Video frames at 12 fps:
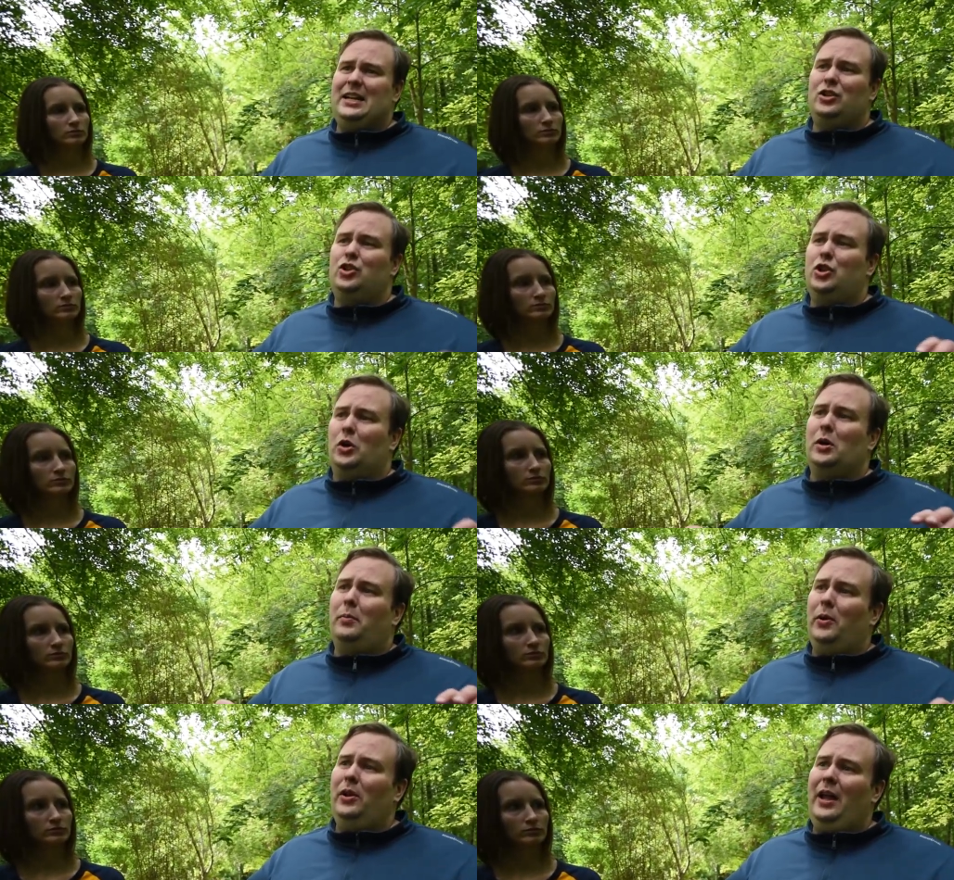Speaker 1: not as
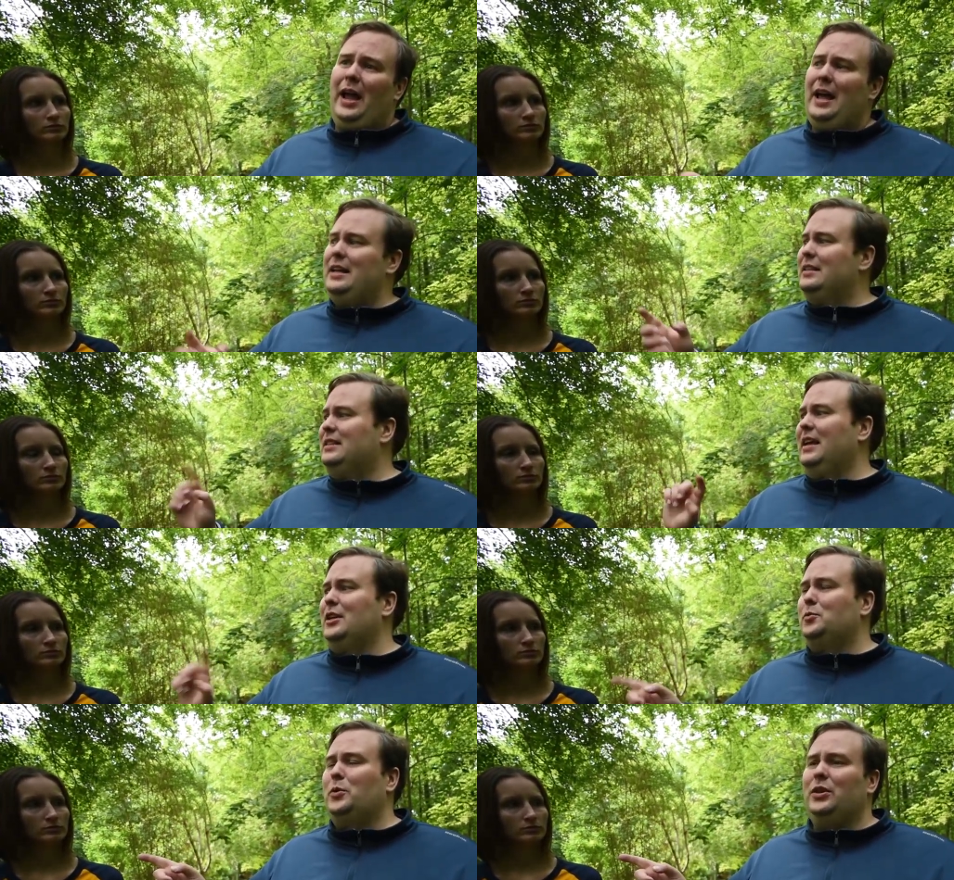durable as,
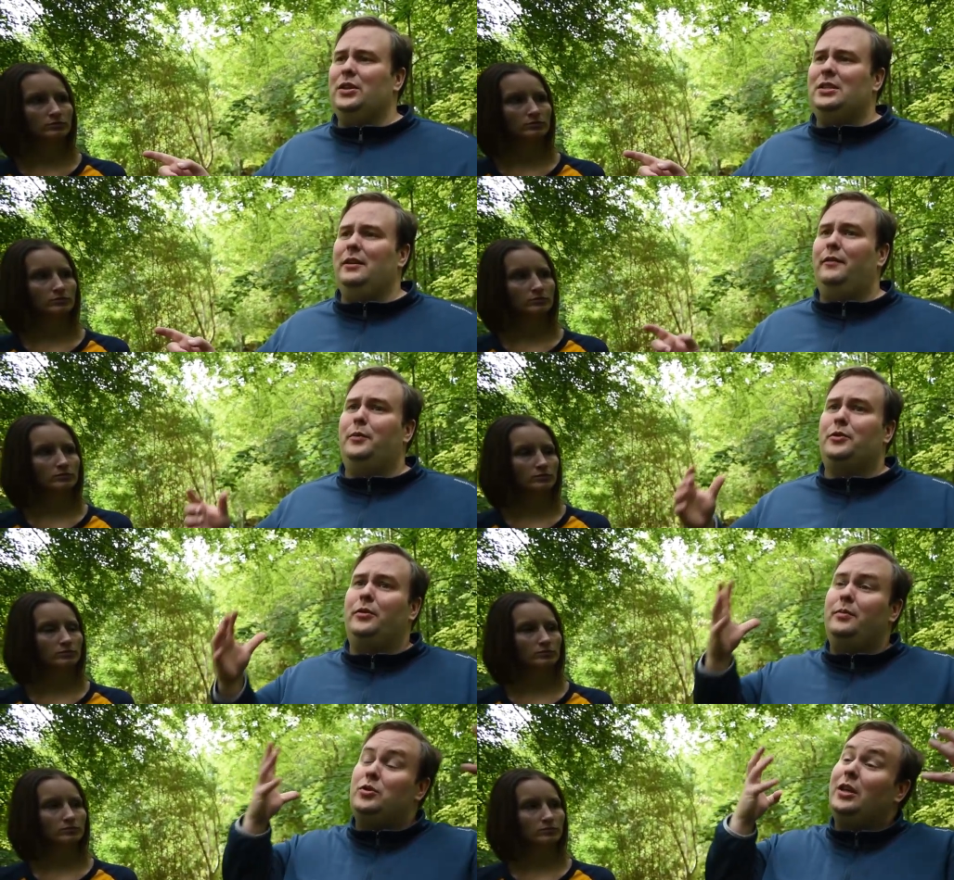as putting this stuff.
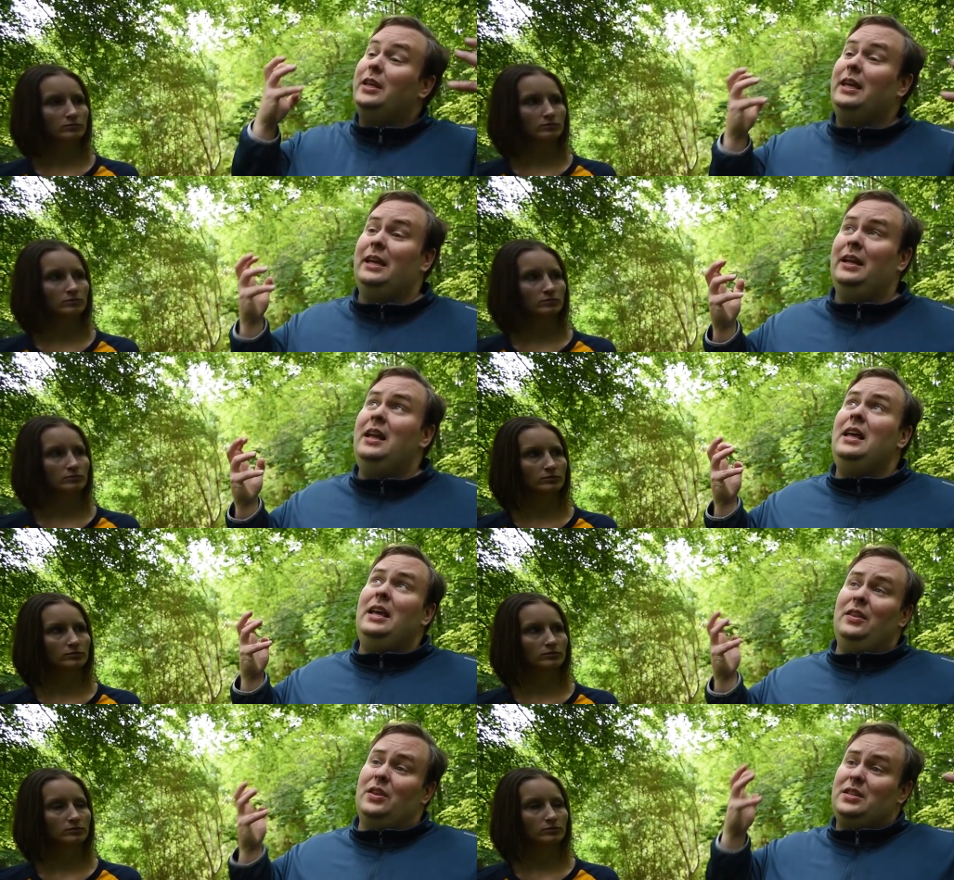Petroleum jelly can,
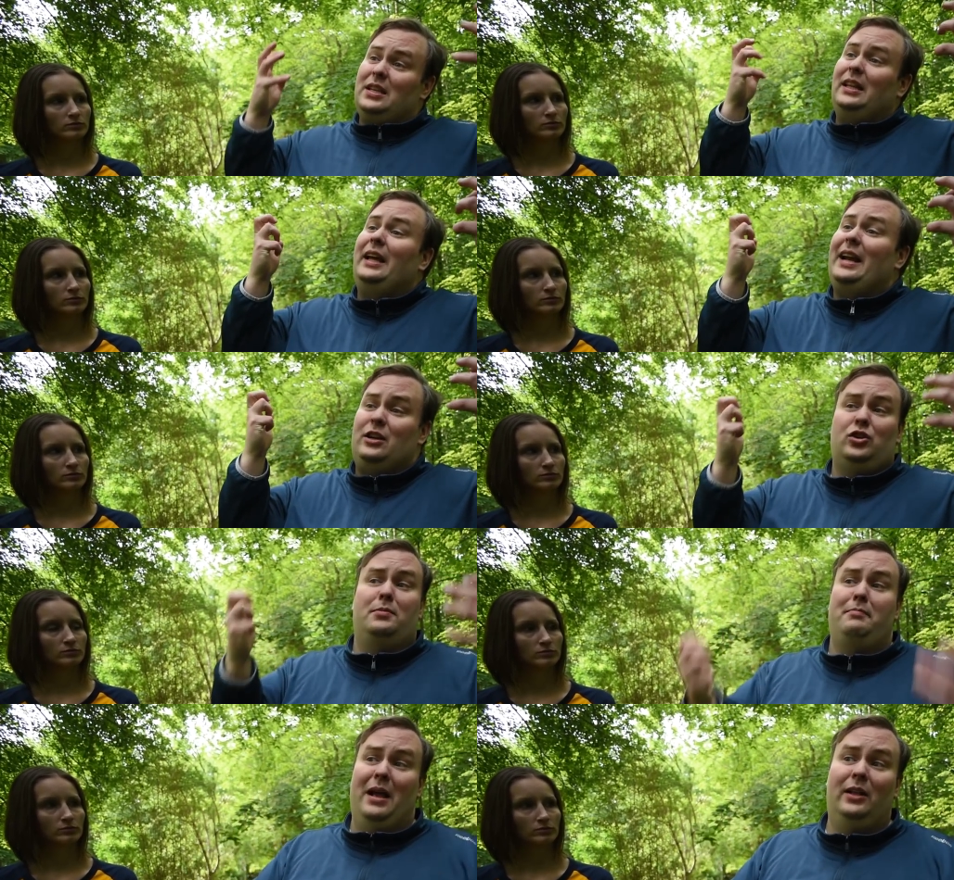in the sunlight,
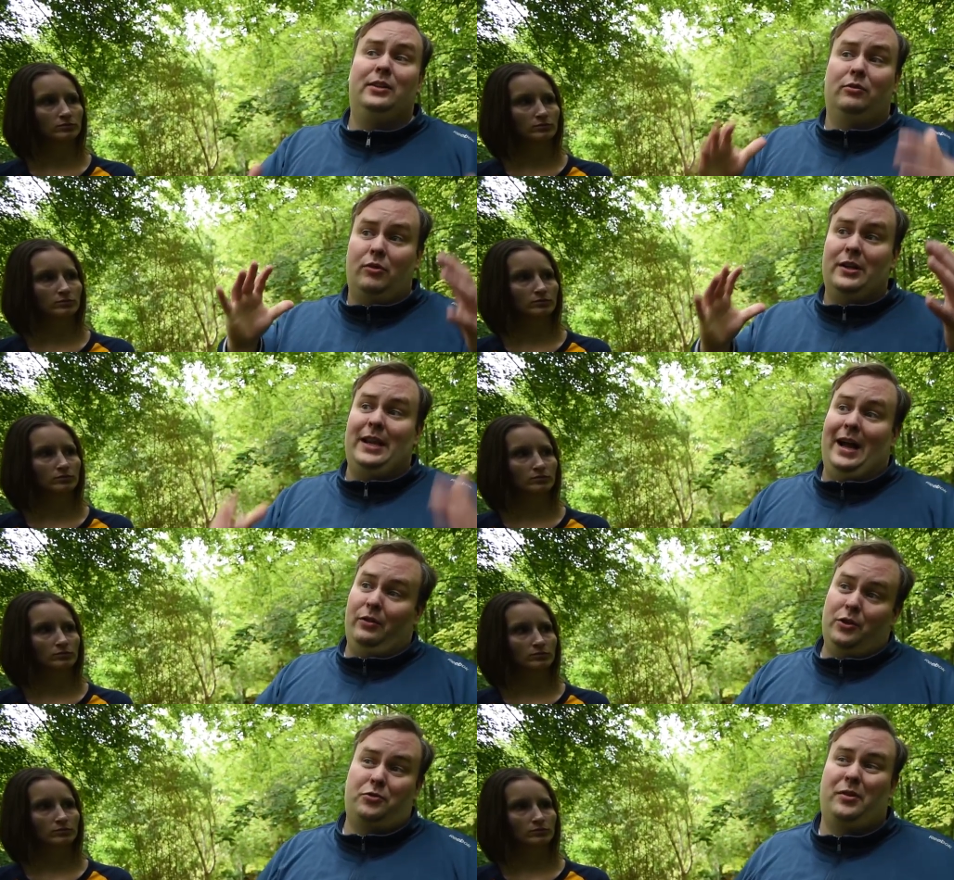actually melt and run
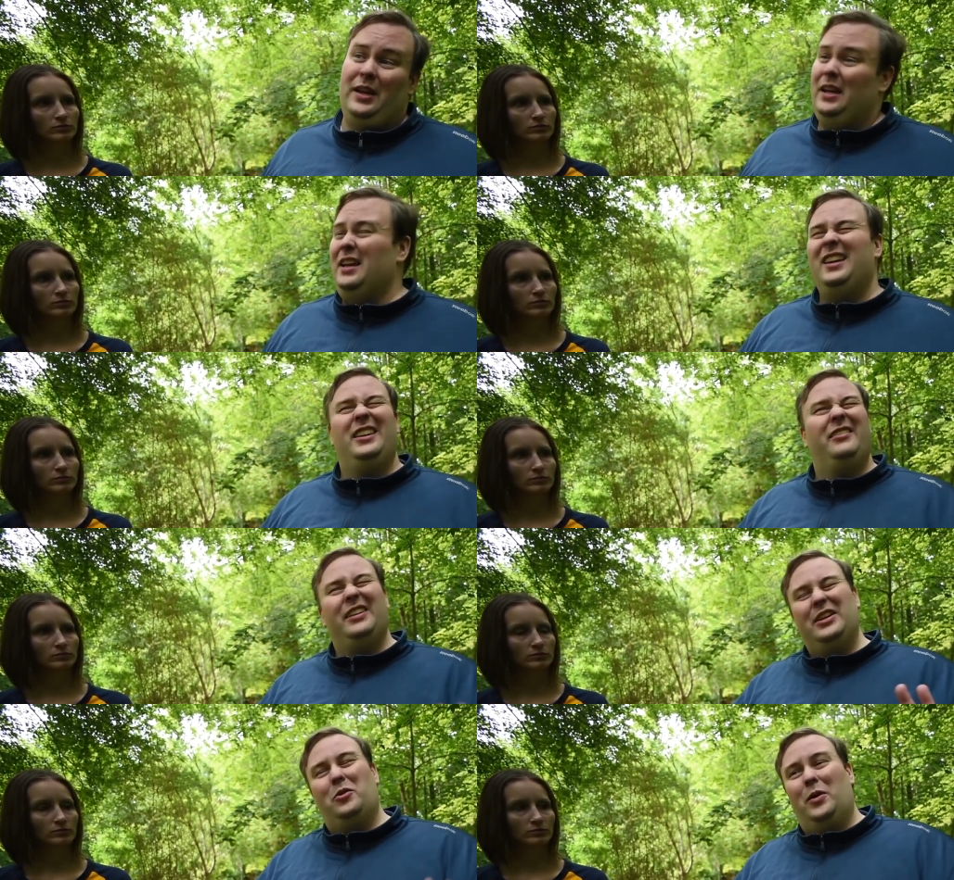down the tree. You
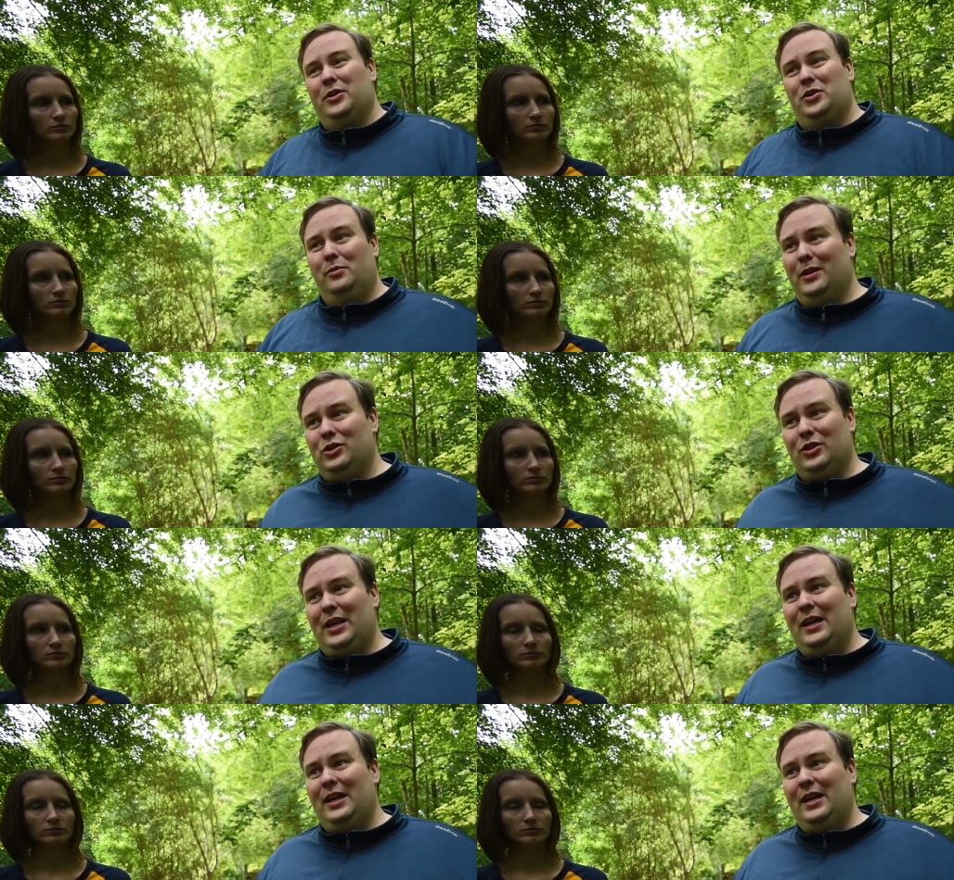really don't want too much of